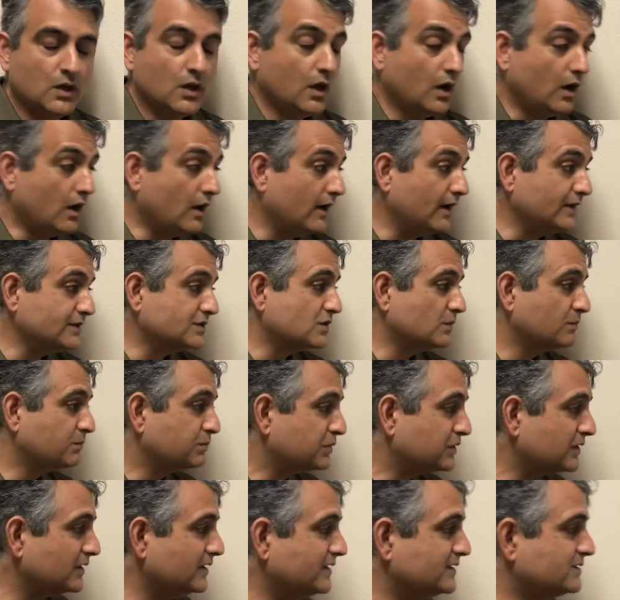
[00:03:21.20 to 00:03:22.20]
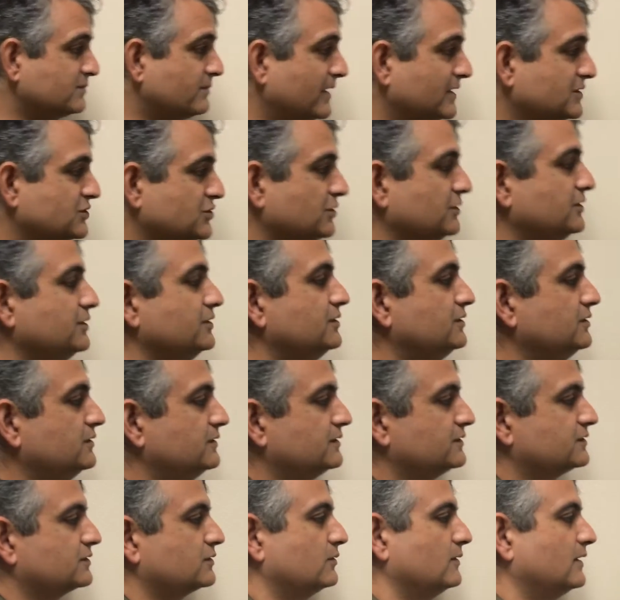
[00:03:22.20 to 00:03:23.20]
All right, so please make sure you do
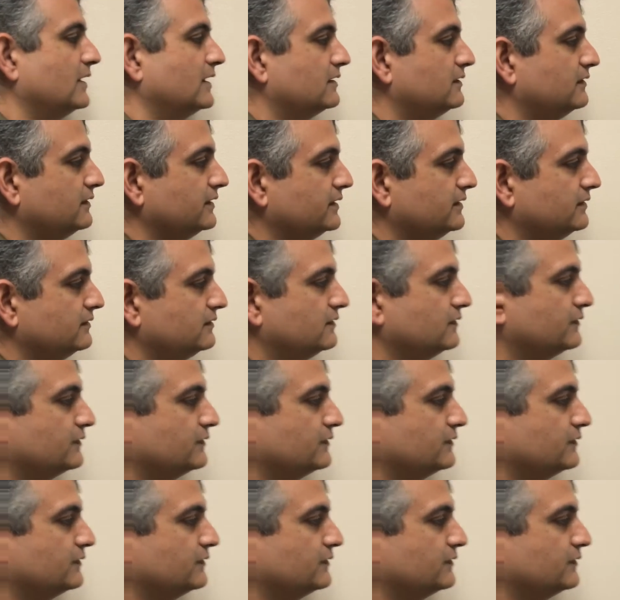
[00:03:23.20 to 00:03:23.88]
this correctly the